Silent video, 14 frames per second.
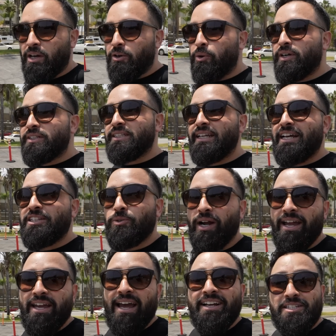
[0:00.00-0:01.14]
courts, and that's where
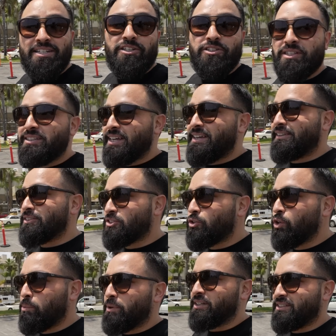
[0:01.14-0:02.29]
I actually used to take the
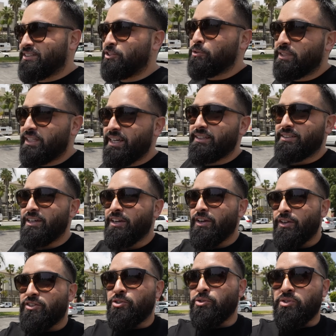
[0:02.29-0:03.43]
school bus to get
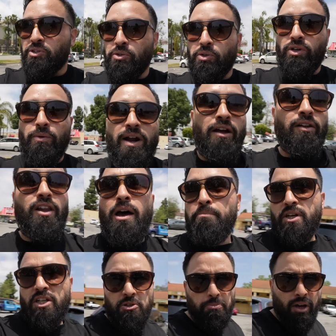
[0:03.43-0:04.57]
to school around Long Beach.